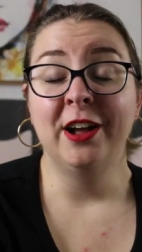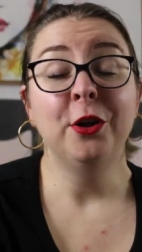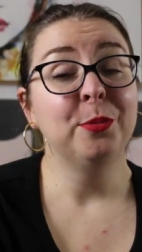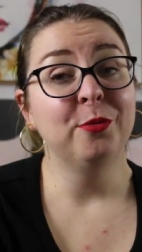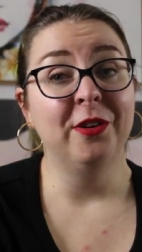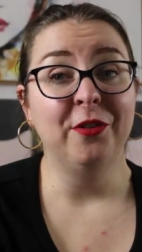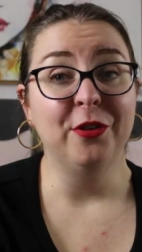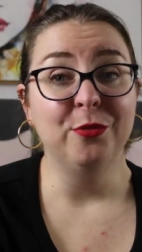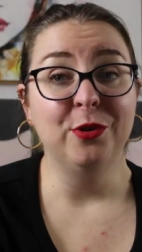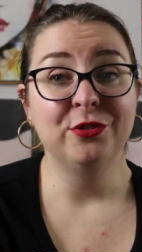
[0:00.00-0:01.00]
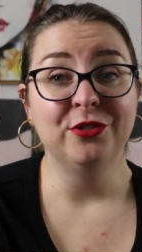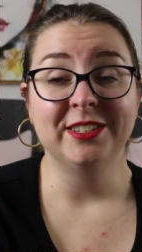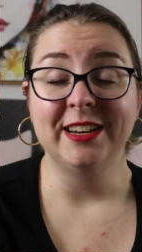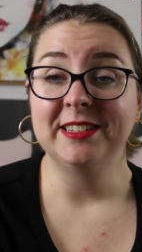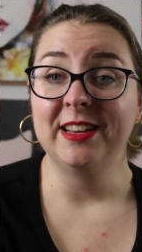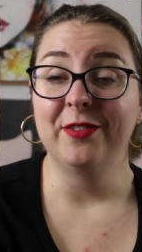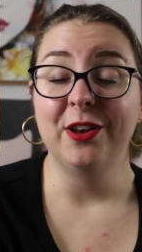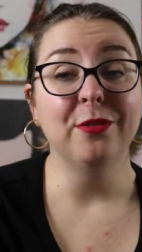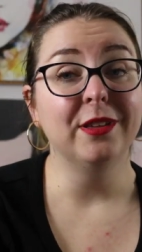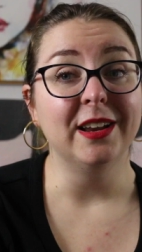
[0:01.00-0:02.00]
I hope that wherever you are in the world, you're staying safe and
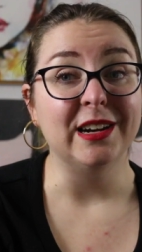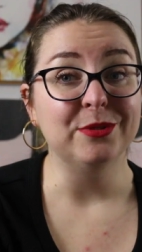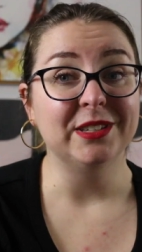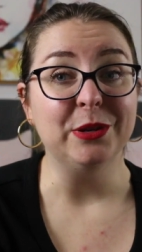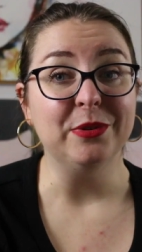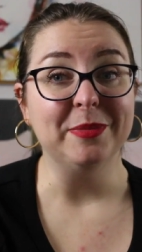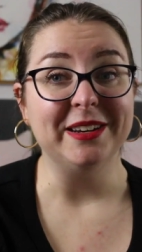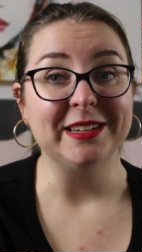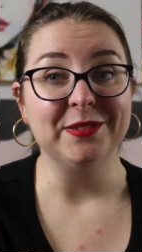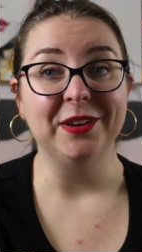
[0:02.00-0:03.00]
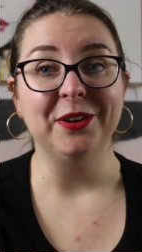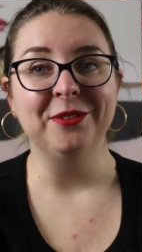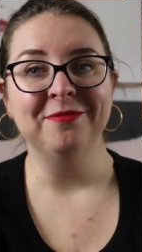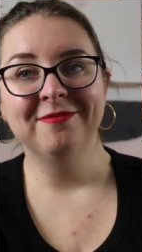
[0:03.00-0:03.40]
healthy, and I will see you in my next video.